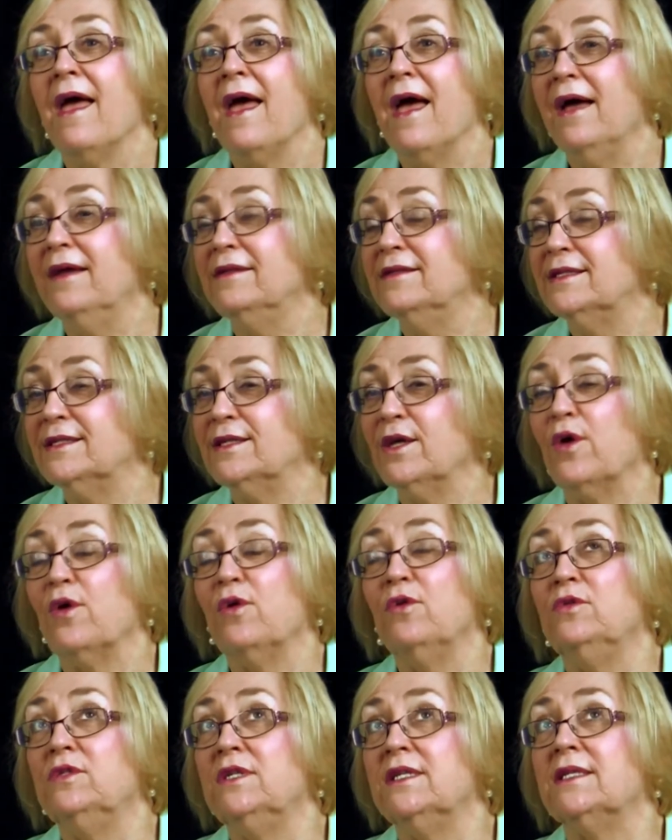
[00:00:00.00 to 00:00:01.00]
And so
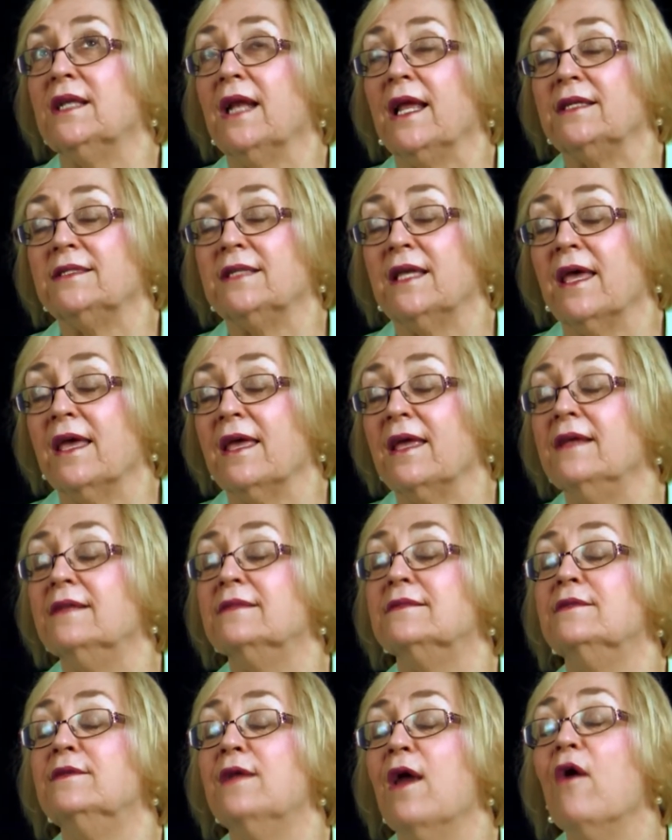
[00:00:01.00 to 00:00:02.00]
dyslexia
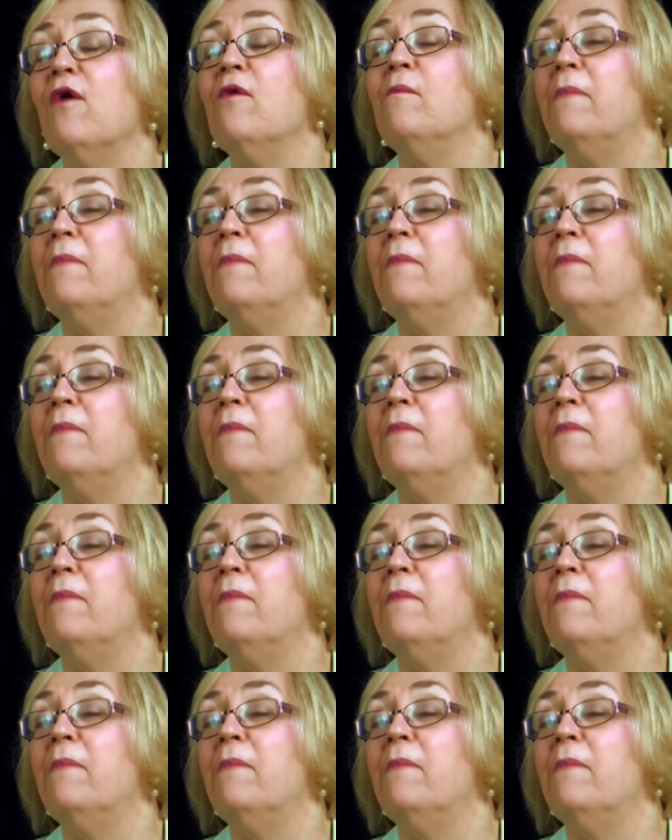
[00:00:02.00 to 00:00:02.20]
is no